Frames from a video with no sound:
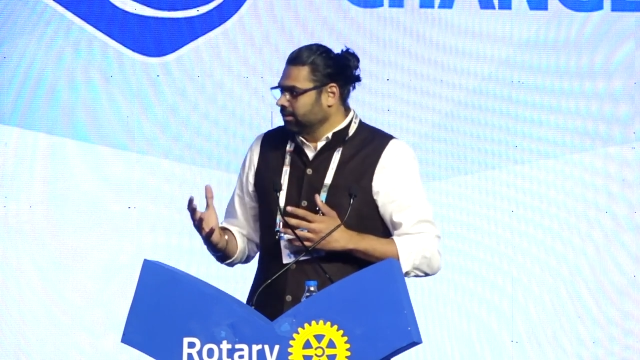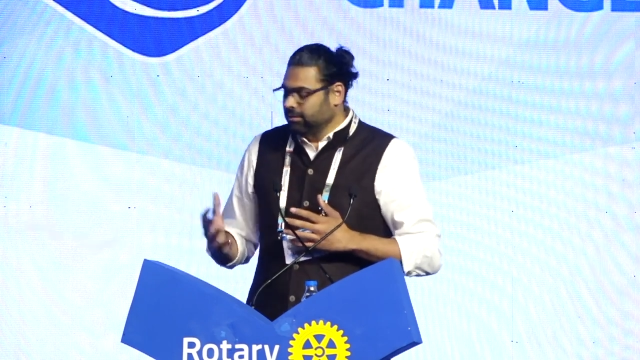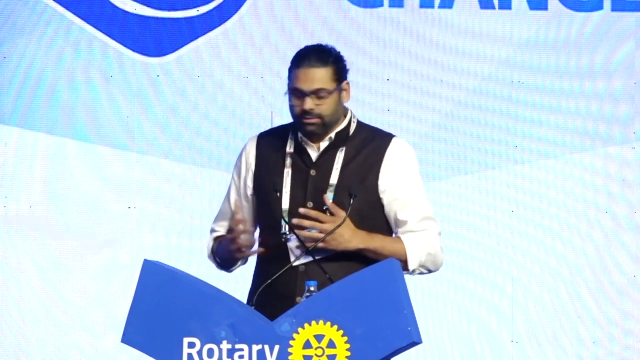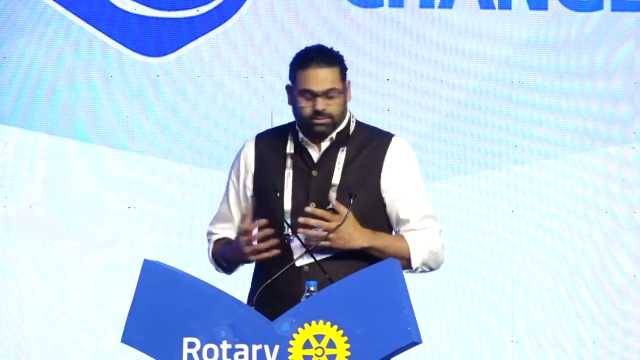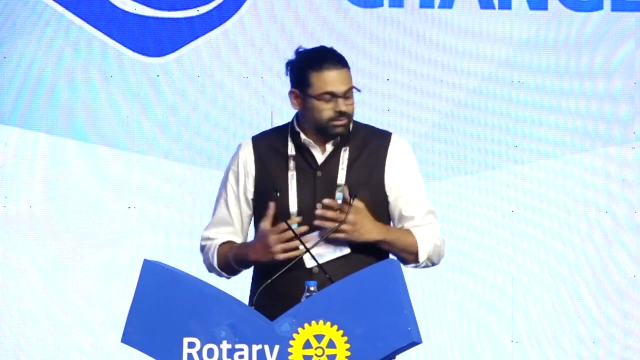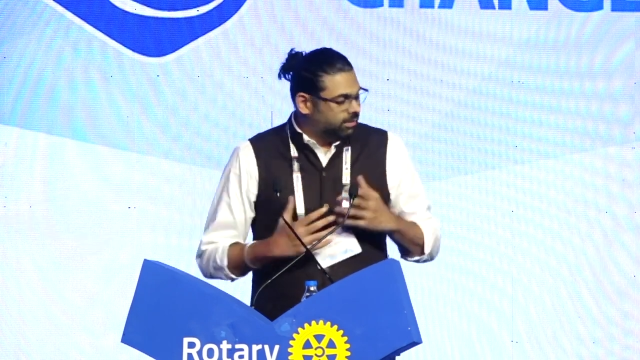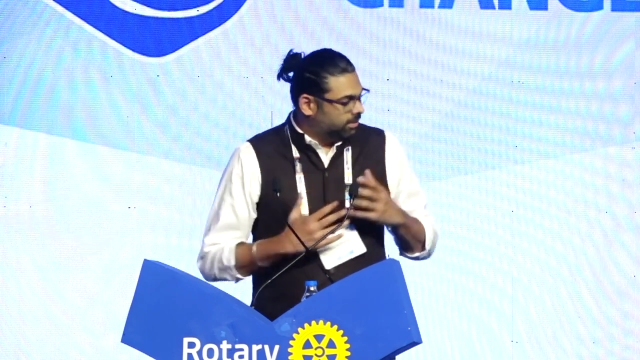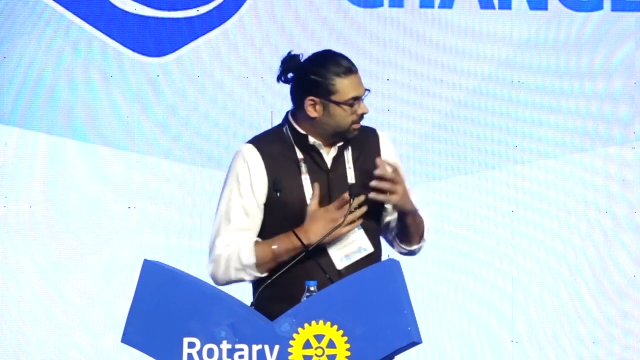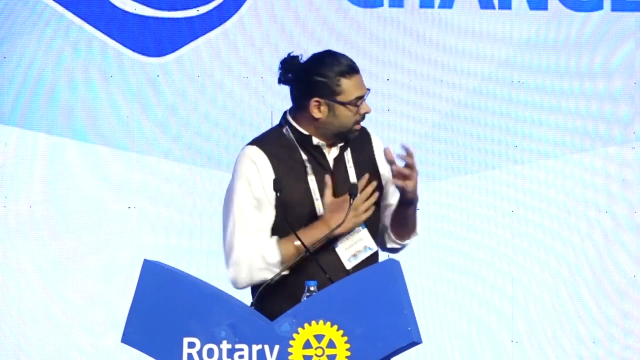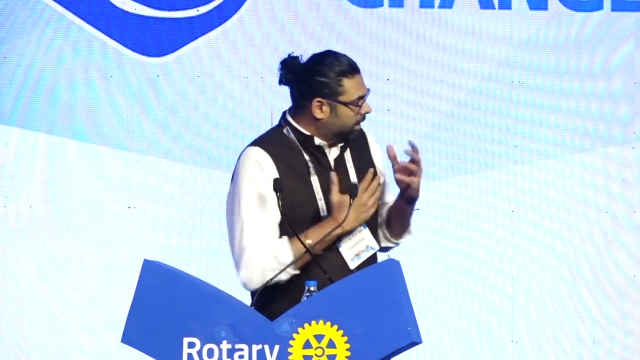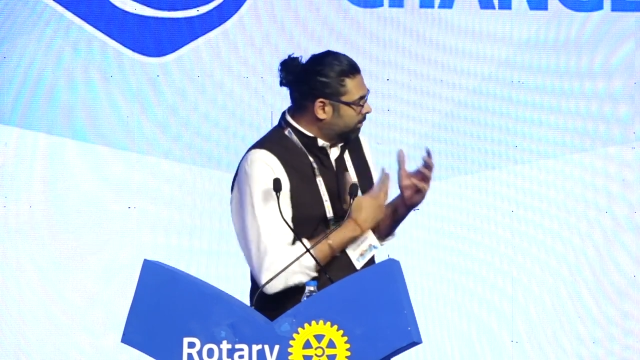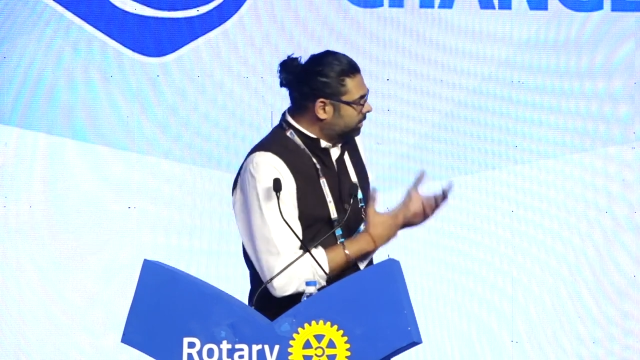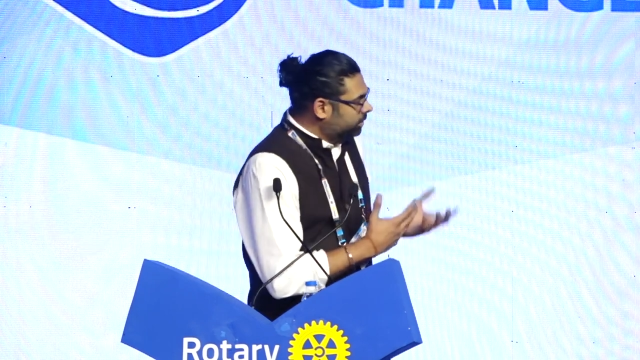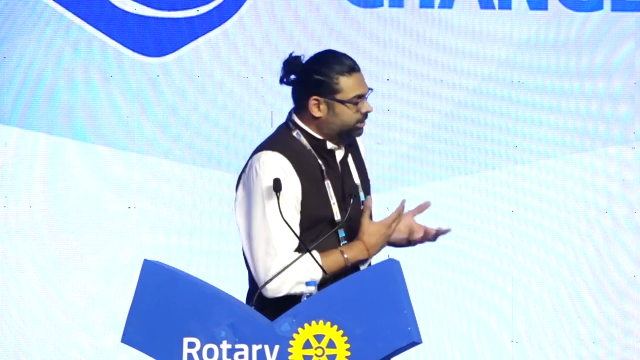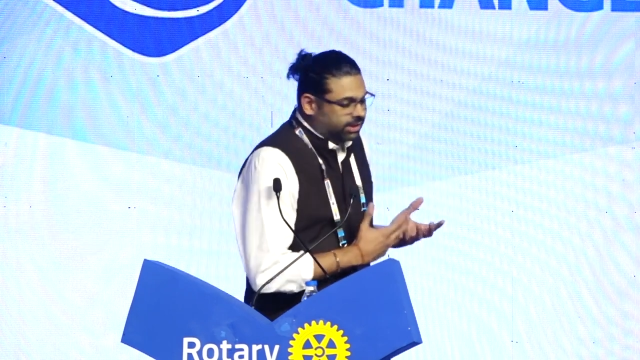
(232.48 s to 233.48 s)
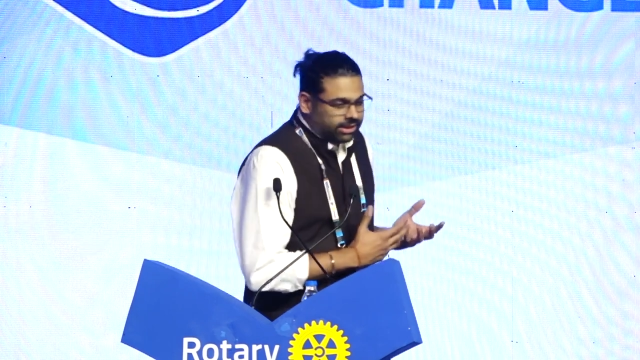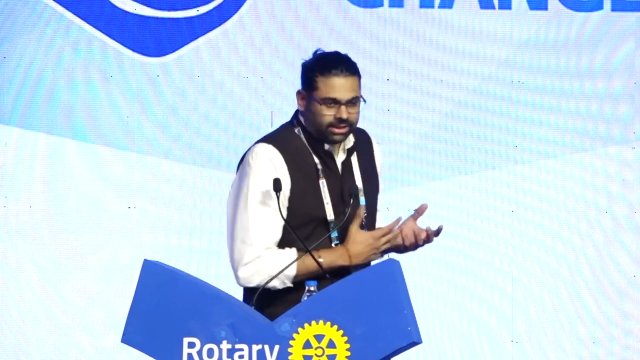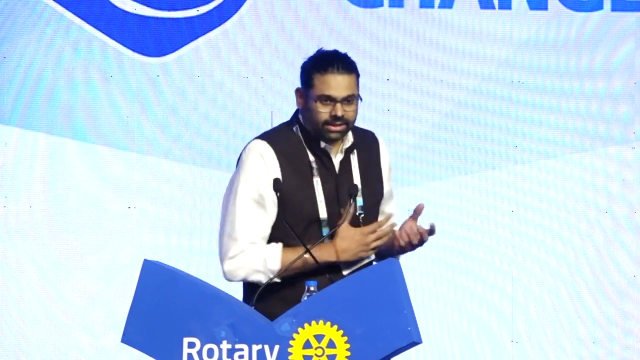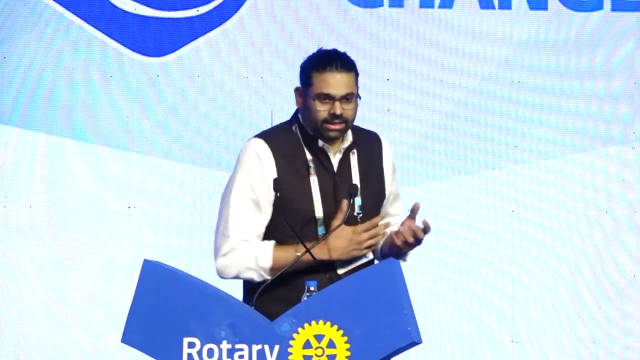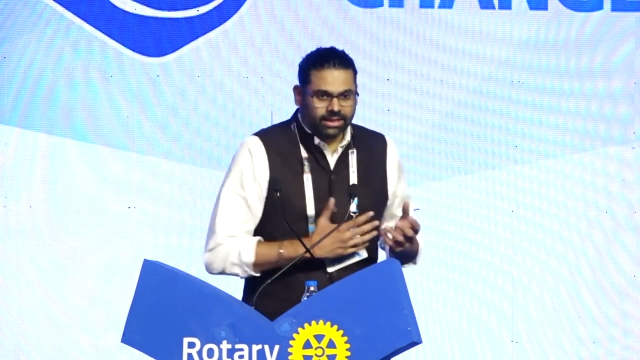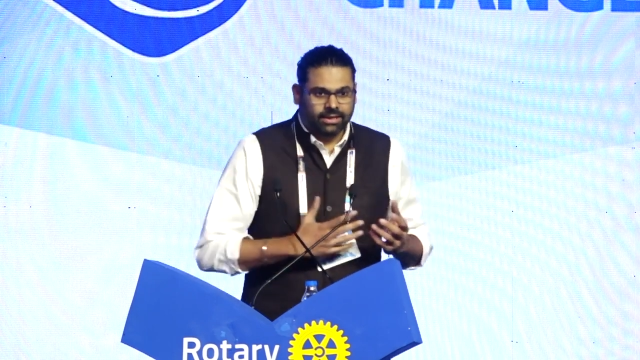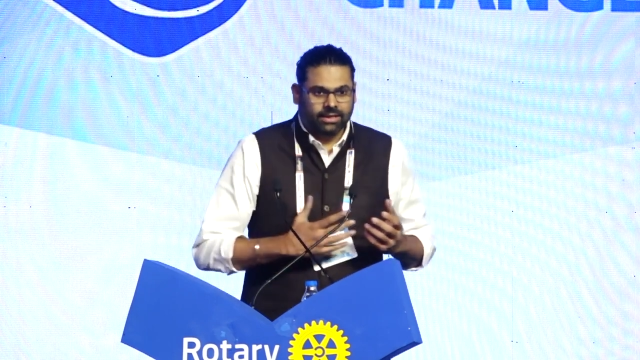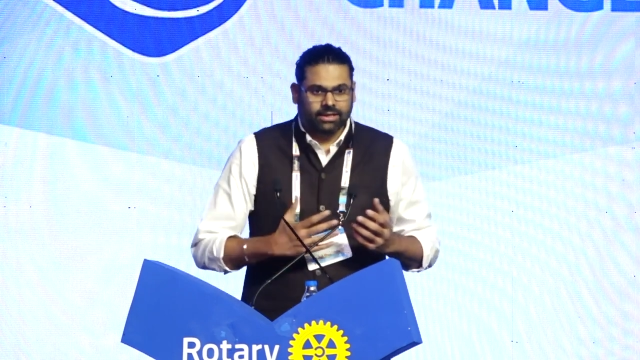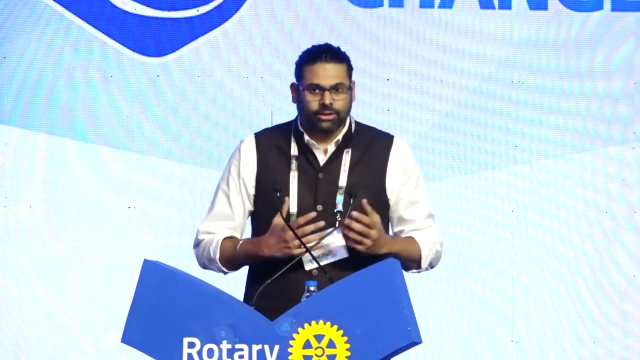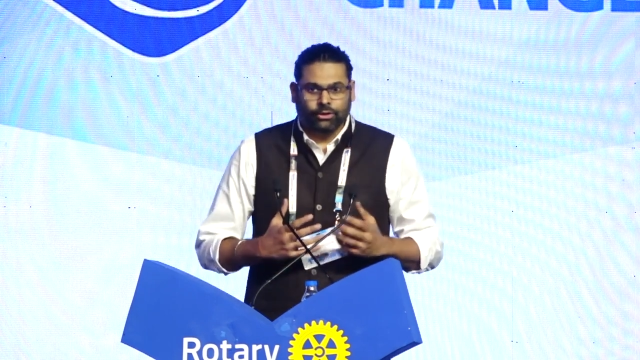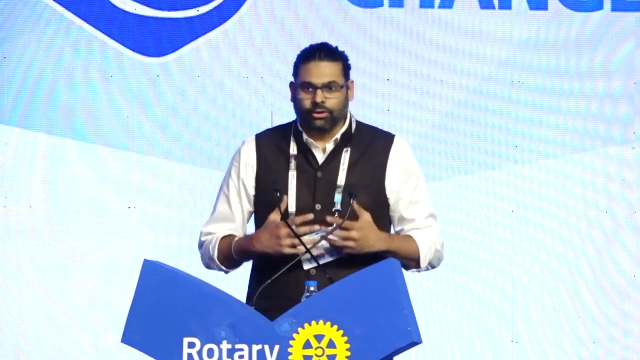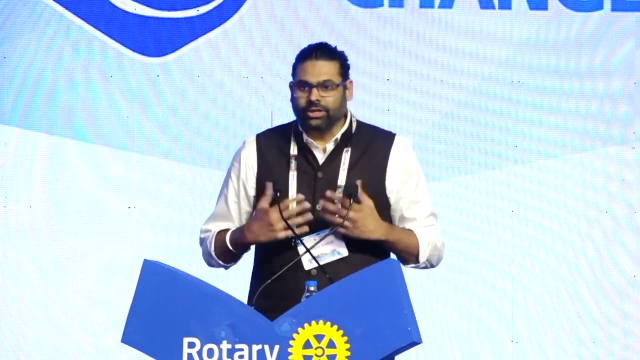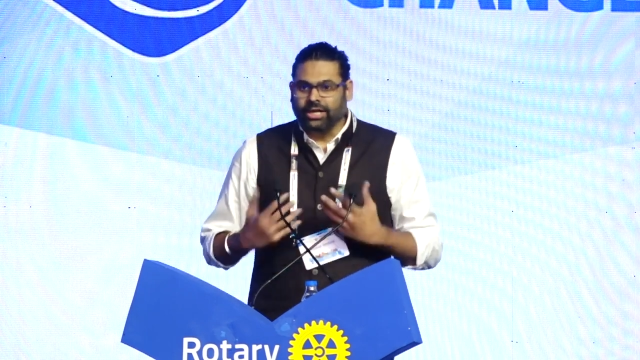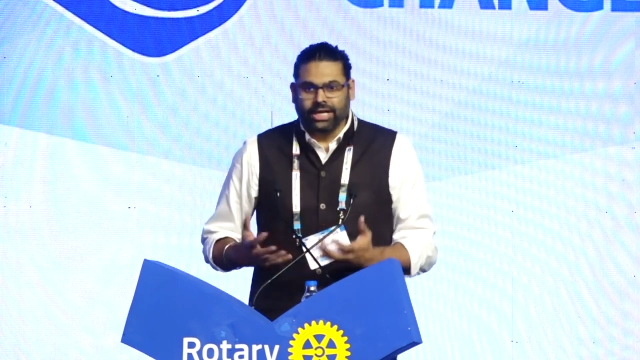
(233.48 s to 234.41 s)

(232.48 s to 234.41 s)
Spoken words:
Kamalji, Dr.